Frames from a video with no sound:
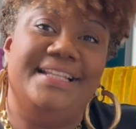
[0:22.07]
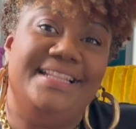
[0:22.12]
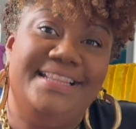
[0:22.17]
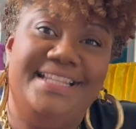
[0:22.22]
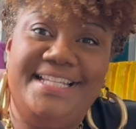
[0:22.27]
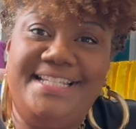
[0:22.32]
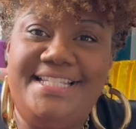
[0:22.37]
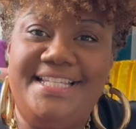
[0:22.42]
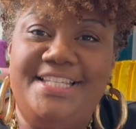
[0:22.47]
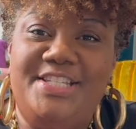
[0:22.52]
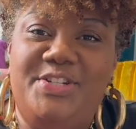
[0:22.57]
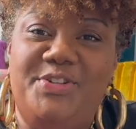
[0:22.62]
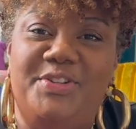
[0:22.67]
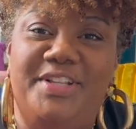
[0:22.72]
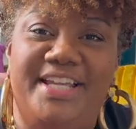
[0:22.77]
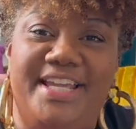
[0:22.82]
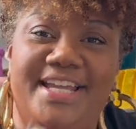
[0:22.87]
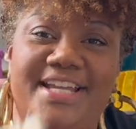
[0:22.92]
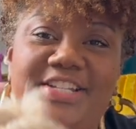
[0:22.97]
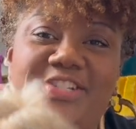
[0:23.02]
This is
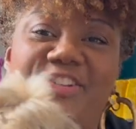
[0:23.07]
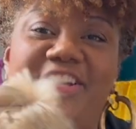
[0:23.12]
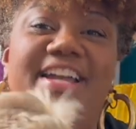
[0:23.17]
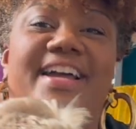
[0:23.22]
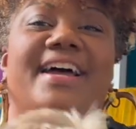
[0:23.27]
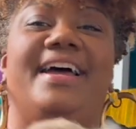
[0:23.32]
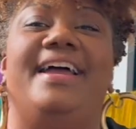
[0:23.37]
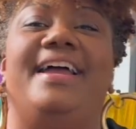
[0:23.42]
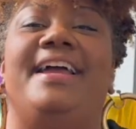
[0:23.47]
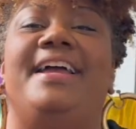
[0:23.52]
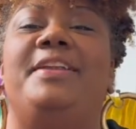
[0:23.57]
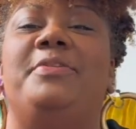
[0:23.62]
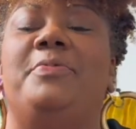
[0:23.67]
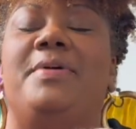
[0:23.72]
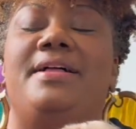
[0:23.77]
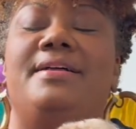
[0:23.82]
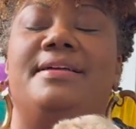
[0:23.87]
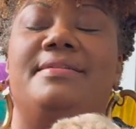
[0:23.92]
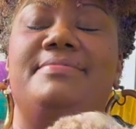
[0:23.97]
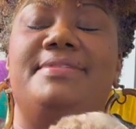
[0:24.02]
Julie Andrea, and
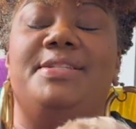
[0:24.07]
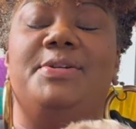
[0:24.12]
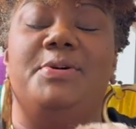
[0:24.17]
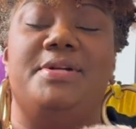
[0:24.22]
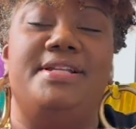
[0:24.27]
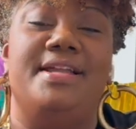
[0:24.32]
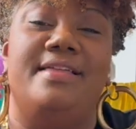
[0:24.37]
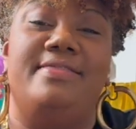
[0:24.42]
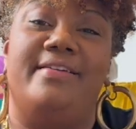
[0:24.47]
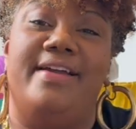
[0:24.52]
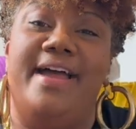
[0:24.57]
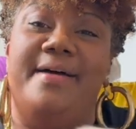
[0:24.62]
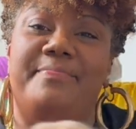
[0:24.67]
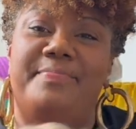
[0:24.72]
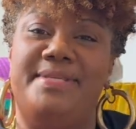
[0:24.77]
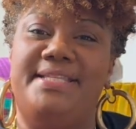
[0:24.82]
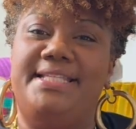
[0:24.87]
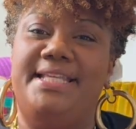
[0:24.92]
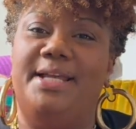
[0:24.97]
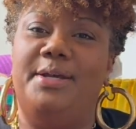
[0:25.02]
welcome to another
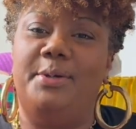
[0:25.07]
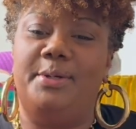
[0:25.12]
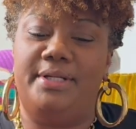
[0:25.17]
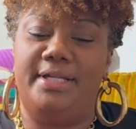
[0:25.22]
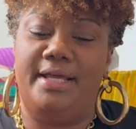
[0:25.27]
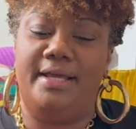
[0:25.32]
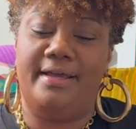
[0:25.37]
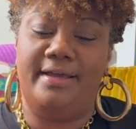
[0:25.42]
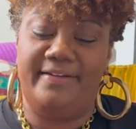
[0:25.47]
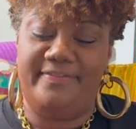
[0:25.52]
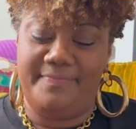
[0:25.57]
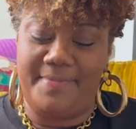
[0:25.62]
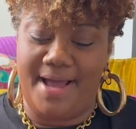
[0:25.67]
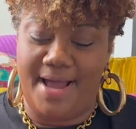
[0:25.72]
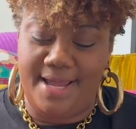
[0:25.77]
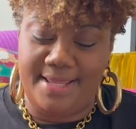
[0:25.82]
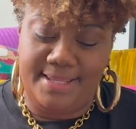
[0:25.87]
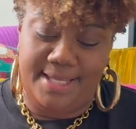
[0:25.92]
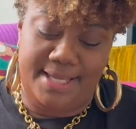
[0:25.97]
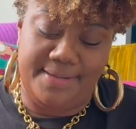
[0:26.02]
episode of
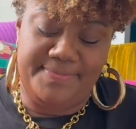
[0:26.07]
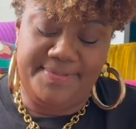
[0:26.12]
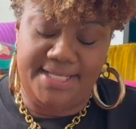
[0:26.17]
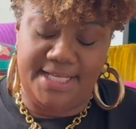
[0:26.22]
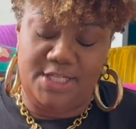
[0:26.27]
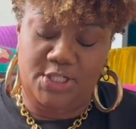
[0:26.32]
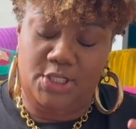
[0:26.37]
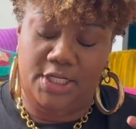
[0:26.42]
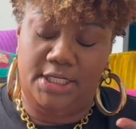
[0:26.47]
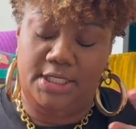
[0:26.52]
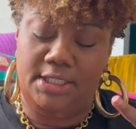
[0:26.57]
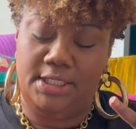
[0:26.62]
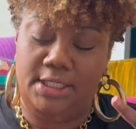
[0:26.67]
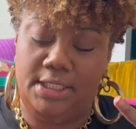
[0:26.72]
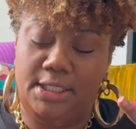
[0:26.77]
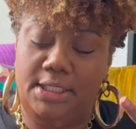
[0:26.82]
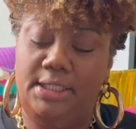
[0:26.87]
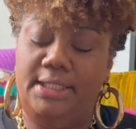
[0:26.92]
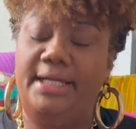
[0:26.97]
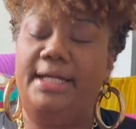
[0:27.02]
Behind the Obsession.
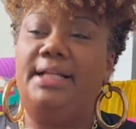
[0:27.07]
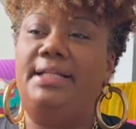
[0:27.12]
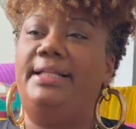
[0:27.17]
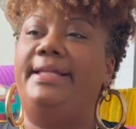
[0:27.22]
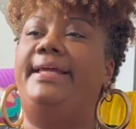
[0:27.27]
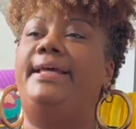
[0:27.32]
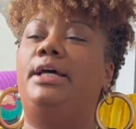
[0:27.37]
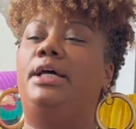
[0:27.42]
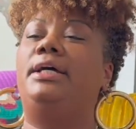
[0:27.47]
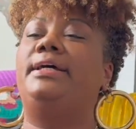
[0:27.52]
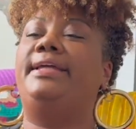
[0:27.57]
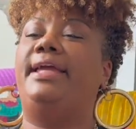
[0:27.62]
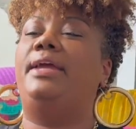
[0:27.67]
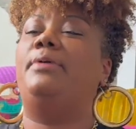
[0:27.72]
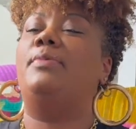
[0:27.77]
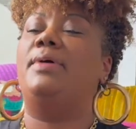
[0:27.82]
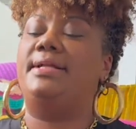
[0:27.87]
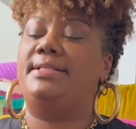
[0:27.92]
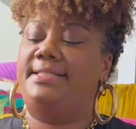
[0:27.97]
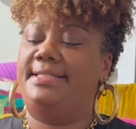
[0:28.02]
Clearly, Cookie
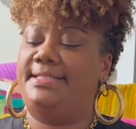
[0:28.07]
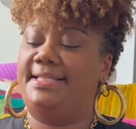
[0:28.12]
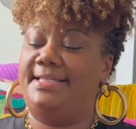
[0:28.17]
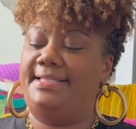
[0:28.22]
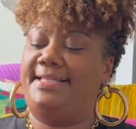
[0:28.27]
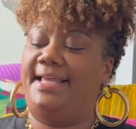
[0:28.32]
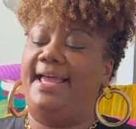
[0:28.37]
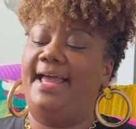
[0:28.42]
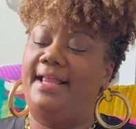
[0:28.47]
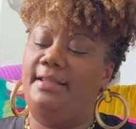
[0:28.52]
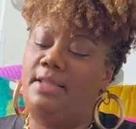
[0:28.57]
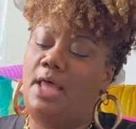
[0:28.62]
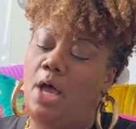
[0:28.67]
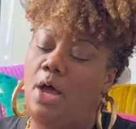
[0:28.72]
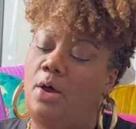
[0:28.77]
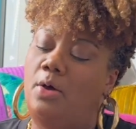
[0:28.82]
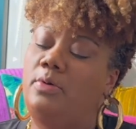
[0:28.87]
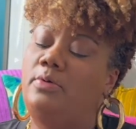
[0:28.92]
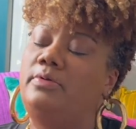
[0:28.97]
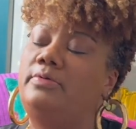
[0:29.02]
wants to say
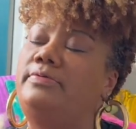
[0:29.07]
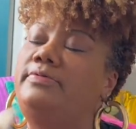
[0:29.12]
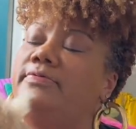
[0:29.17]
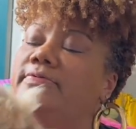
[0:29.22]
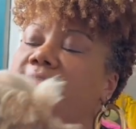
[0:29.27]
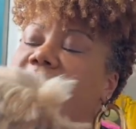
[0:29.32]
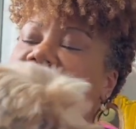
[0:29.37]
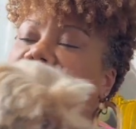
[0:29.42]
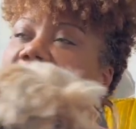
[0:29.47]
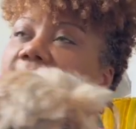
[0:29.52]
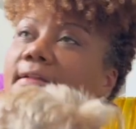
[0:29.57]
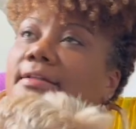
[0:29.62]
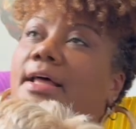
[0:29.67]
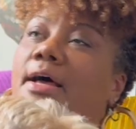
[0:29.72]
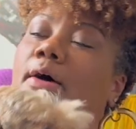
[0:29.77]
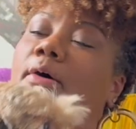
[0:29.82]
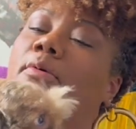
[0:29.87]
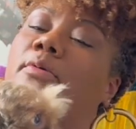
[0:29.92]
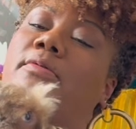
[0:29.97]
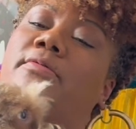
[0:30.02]
hello. Say
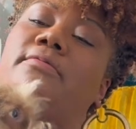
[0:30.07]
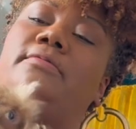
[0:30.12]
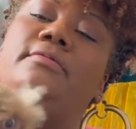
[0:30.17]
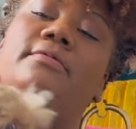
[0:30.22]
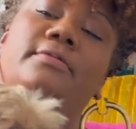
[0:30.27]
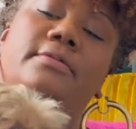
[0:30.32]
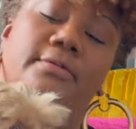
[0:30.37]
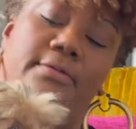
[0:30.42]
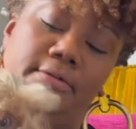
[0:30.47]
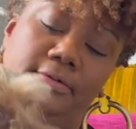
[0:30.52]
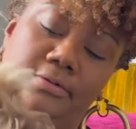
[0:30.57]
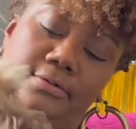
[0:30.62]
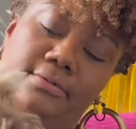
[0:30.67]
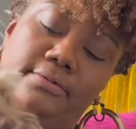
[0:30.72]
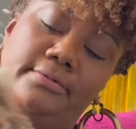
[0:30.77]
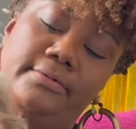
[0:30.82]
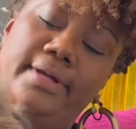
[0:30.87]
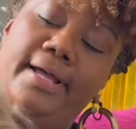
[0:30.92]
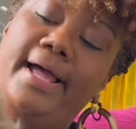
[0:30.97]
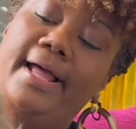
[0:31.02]
hello.
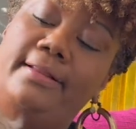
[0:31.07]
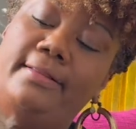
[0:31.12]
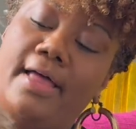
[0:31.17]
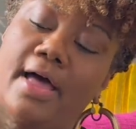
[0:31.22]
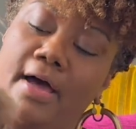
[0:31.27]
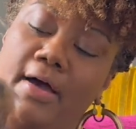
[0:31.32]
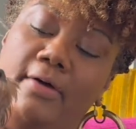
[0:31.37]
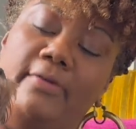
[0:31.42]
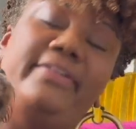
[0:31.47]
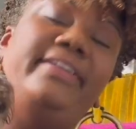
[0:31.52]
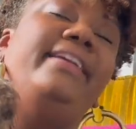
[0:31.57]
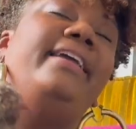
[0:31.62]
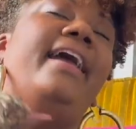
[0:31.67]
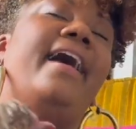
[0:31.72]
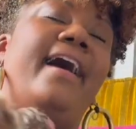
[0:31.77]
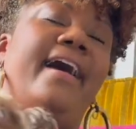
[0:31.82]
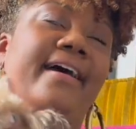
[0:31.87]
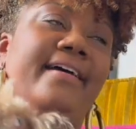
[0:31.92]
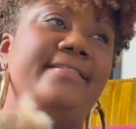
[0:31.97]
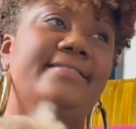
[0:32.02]
Hello.
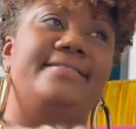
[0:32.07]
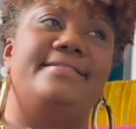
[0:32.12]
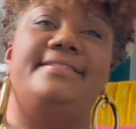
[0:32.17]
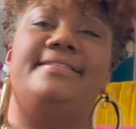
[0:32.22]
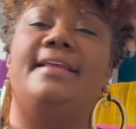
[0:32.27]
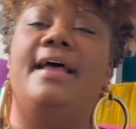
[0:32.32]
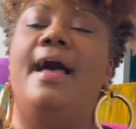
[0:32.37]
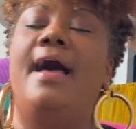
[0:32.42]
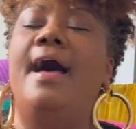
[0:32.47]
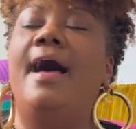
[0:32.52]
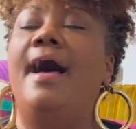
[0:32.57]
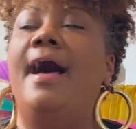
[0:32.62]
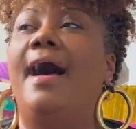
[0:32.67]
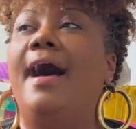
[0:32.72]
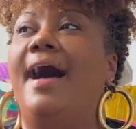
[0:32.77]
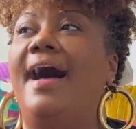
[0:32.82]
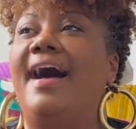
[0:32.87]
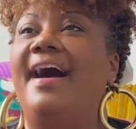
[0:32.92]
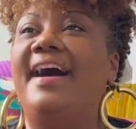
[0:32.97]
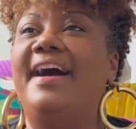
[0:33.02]
Yes.
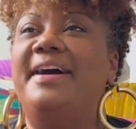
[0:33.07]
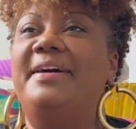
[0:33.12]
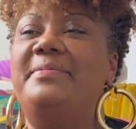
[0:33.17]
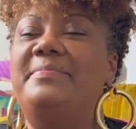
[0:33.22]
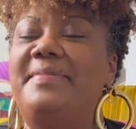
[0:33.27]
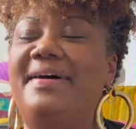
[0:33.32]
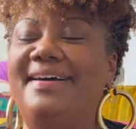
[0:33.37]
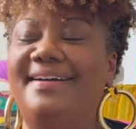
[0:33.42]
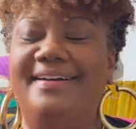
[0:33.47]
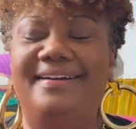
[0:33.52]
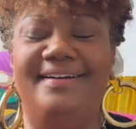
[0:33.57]
Um.